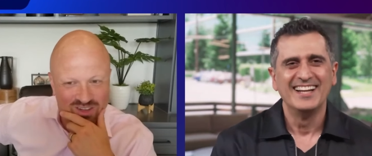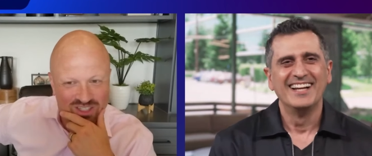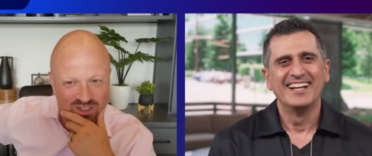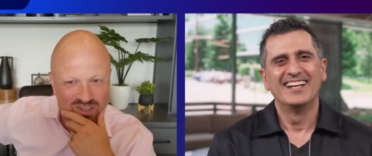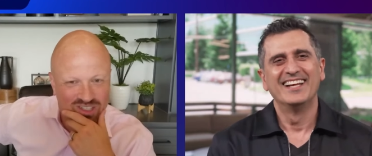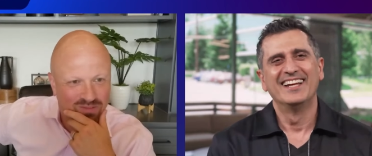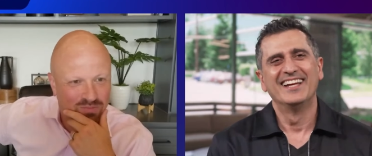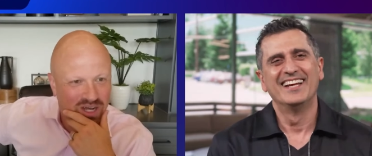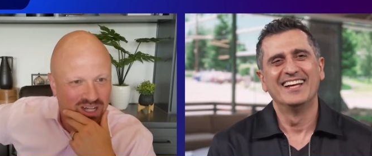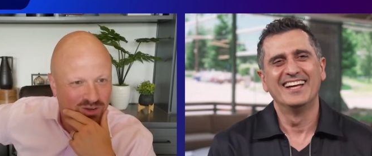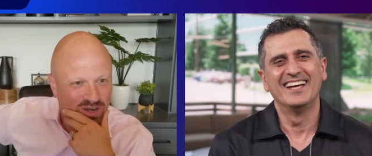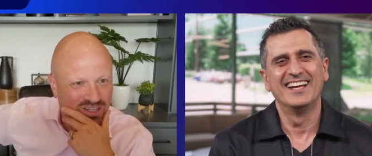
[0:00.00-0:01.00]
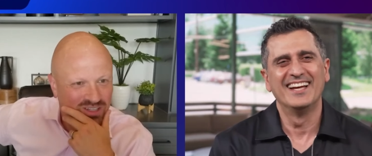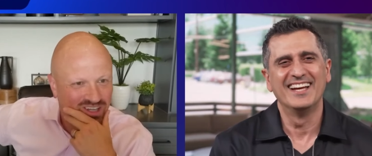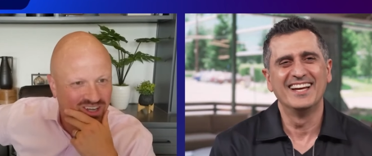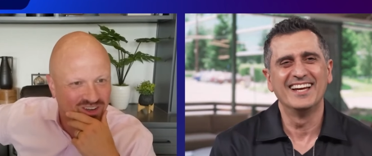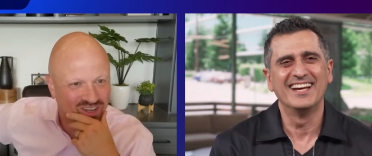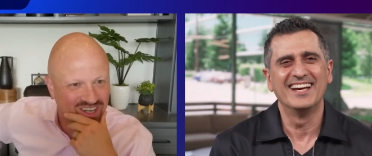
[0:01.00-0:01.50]
Speaker 1: streets of Palo
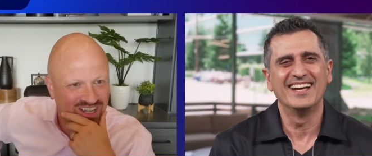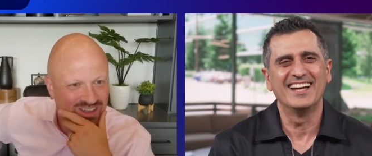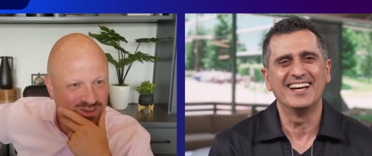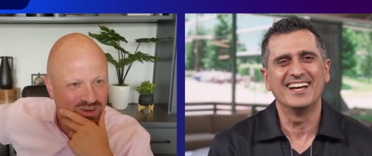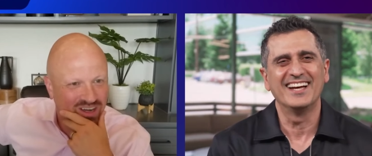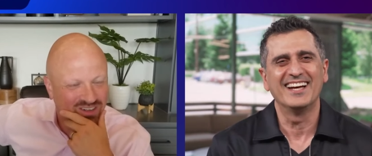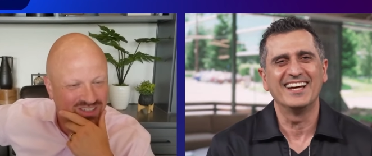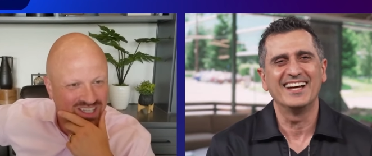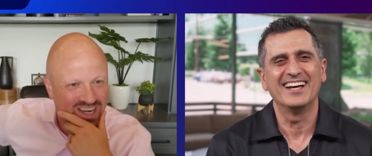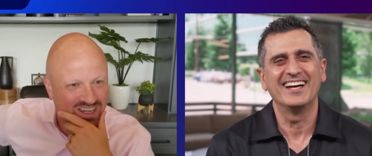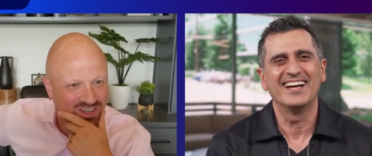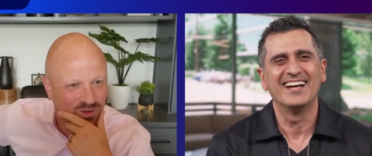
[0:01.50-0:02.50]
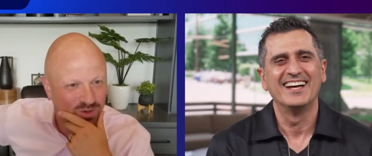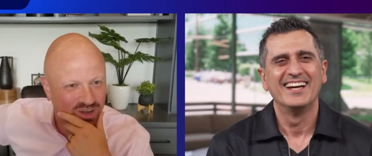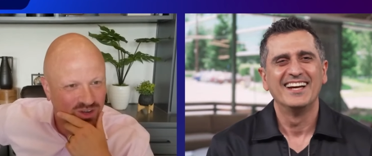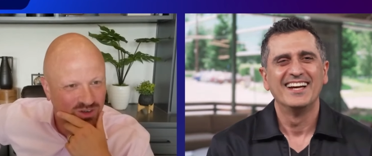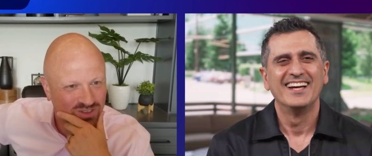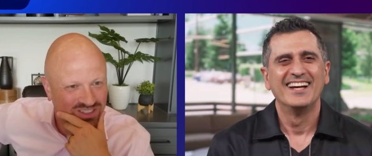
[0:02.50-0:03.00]
Alto and, and throughout Sand Hill
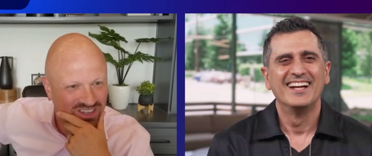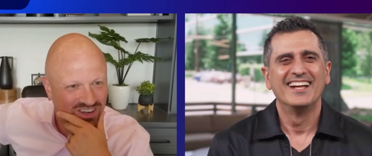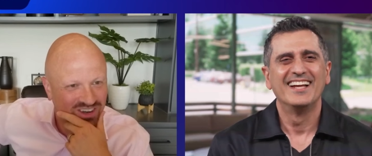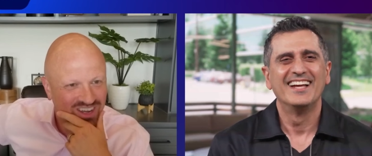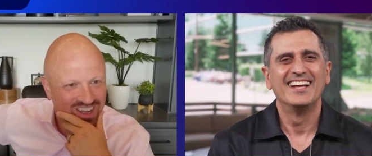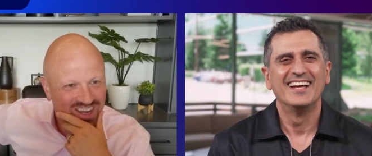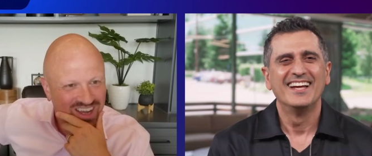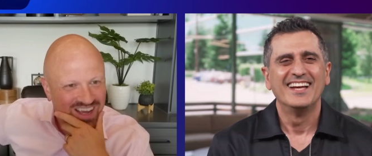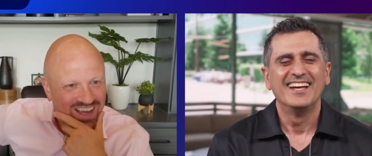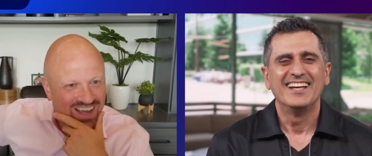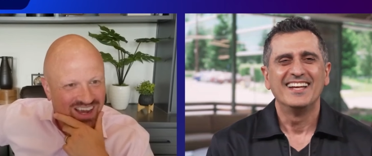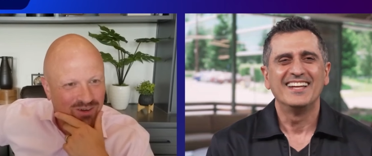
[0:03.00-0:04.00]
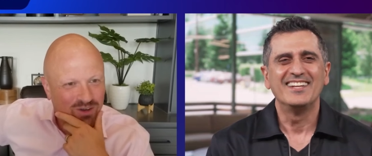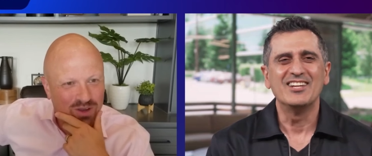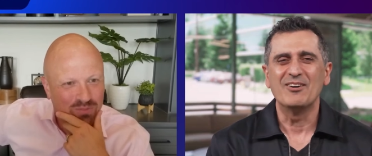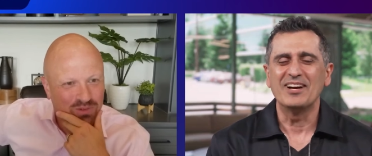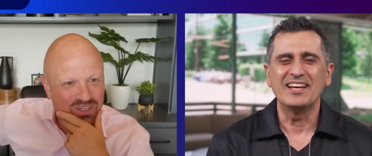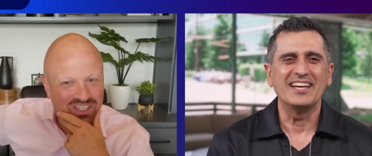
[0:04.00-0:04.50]
Road. So I really
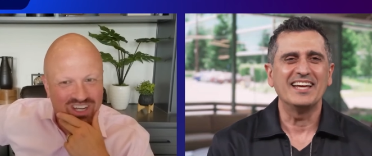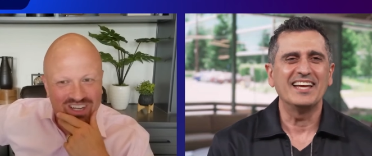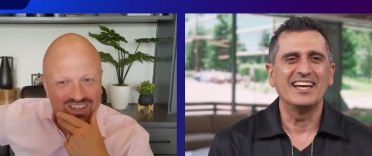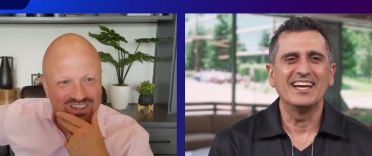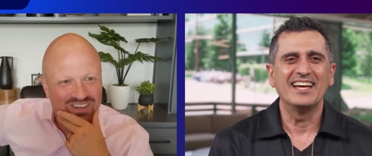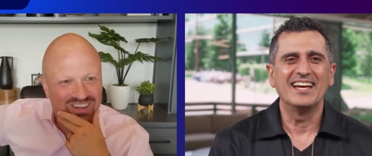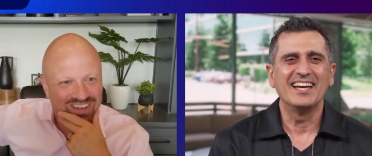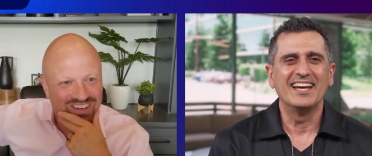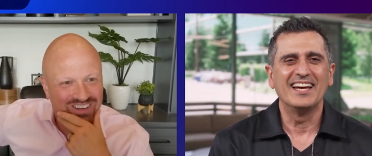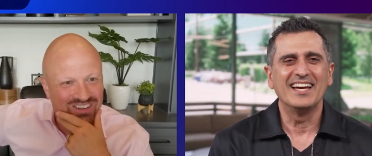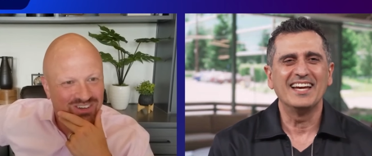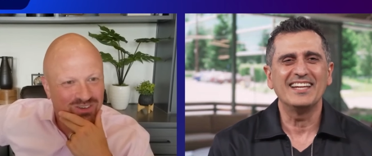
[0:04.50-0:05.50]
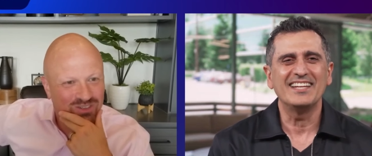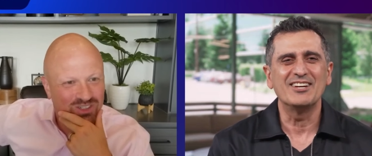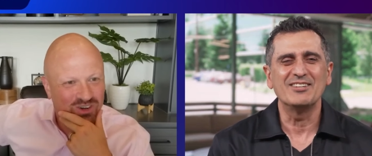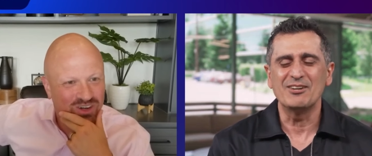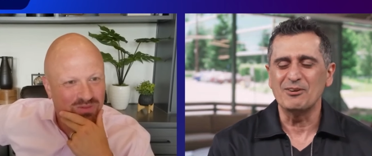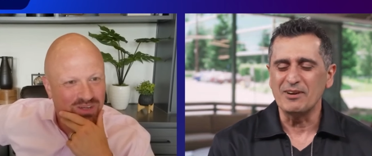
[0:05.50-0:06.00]
no, appreciate I, you you it,
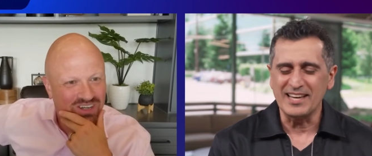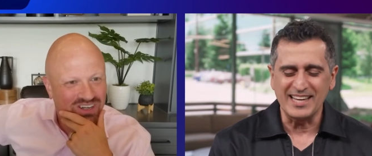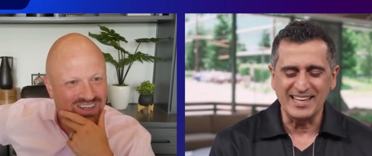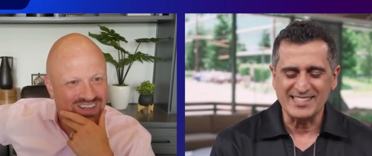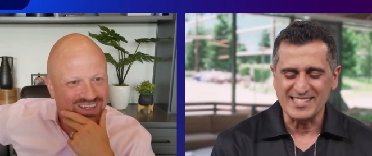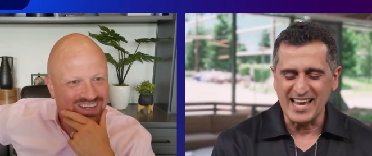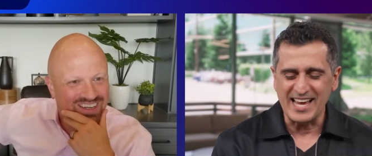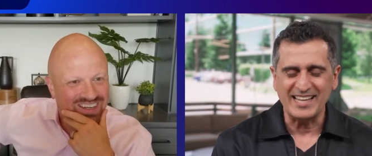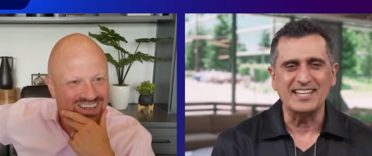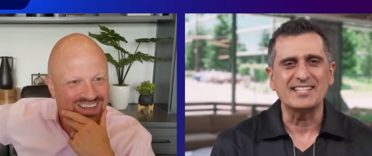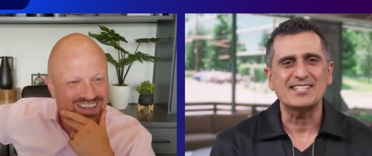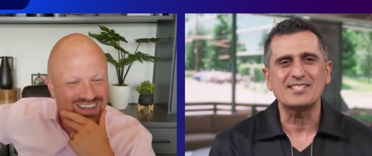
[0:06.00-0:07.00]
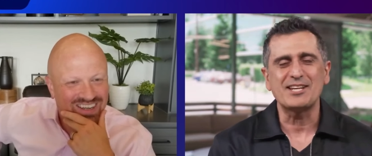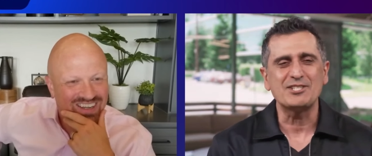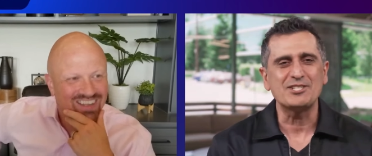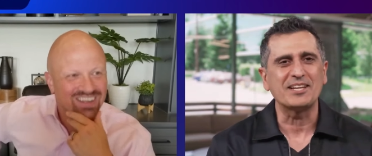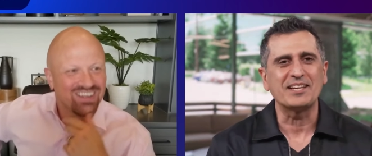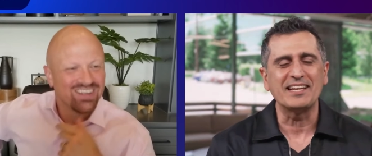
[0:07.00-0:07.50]
no,
Speaker 2: exactly. It's
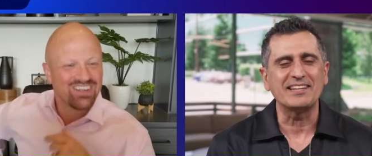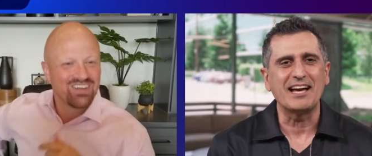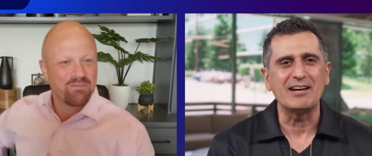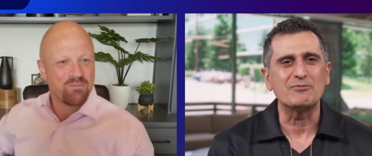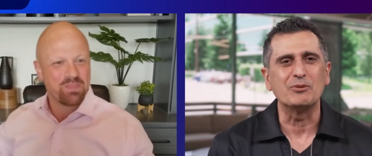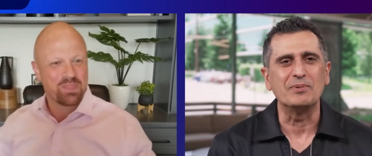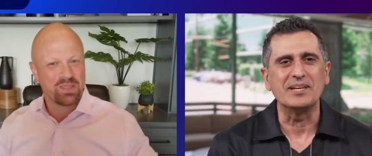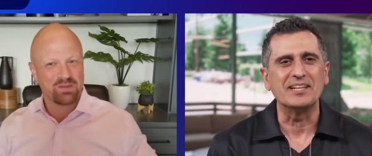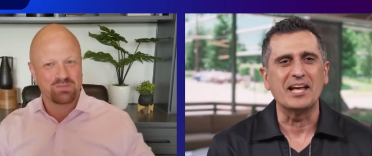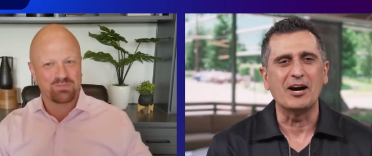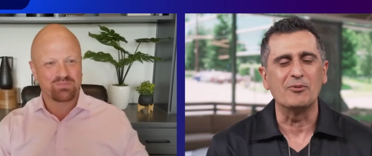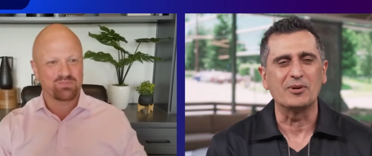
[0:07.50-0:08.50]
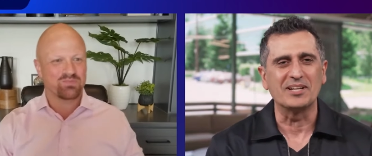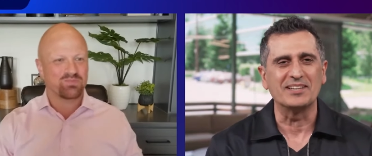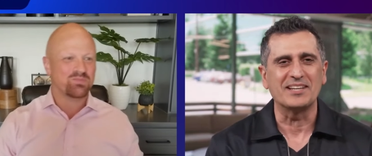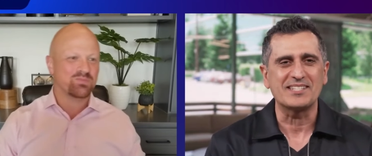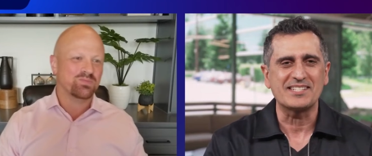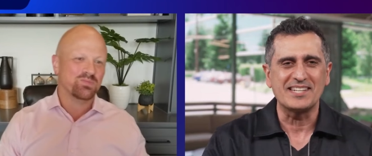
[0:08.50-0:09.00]
such a great time to be in our
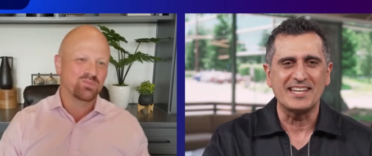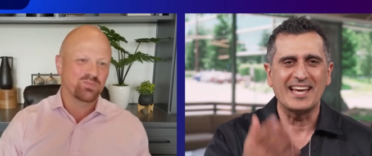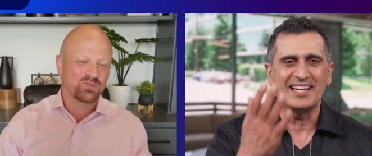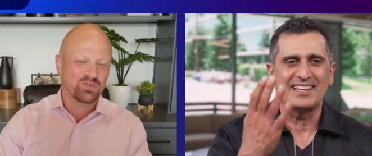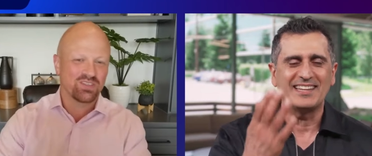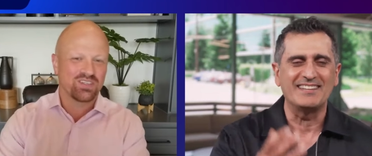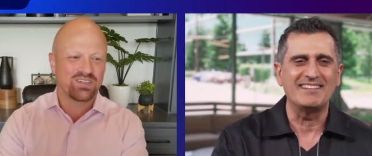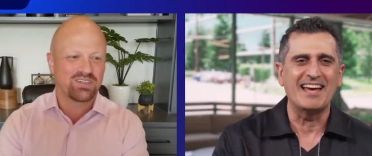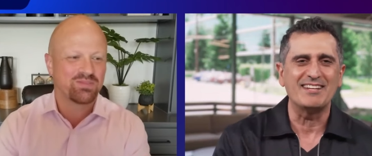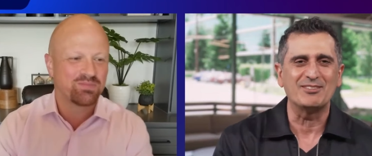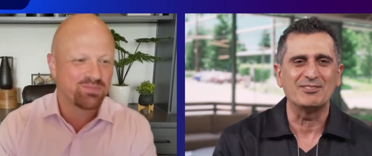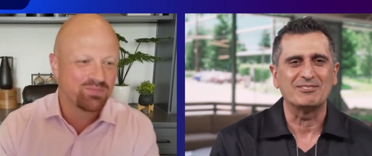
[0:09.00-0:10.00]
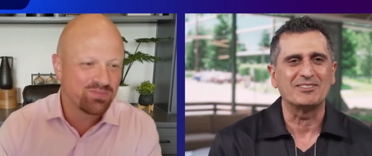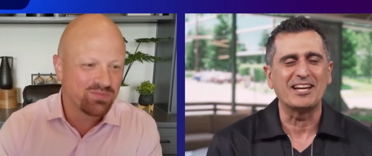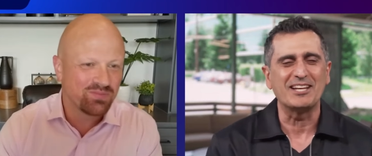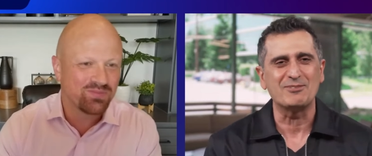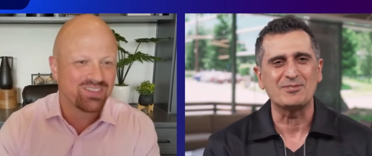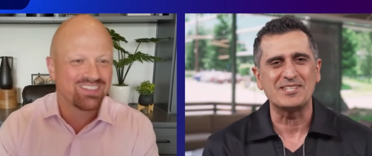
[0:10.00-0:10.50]
industry. And Daniel,
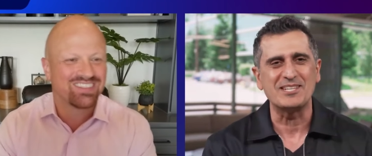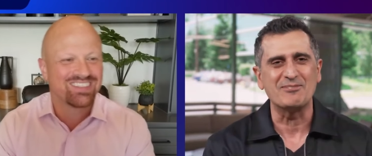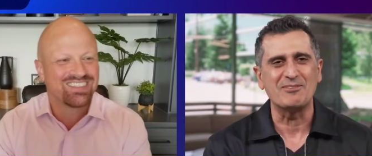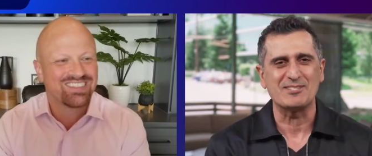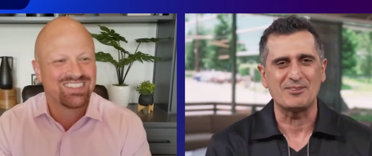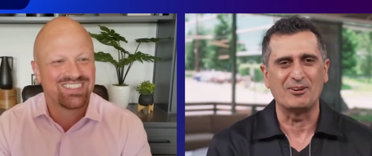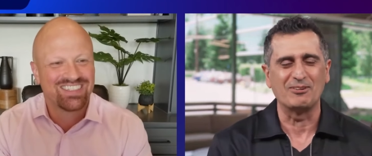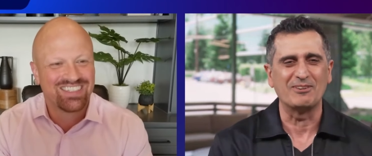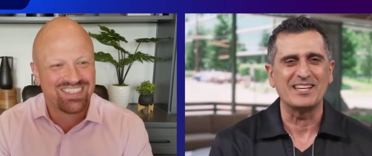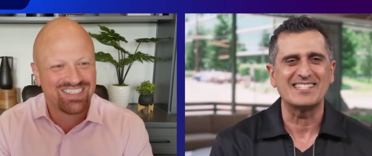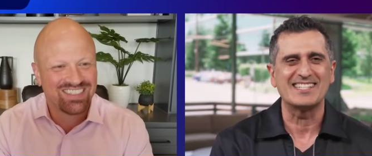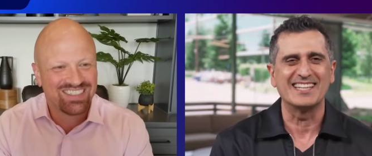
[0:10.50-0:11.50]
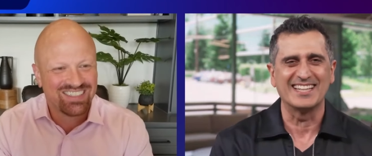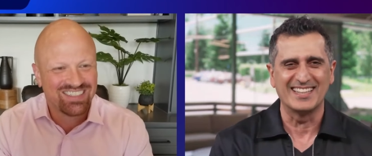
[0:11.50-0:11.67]
great to see you as always.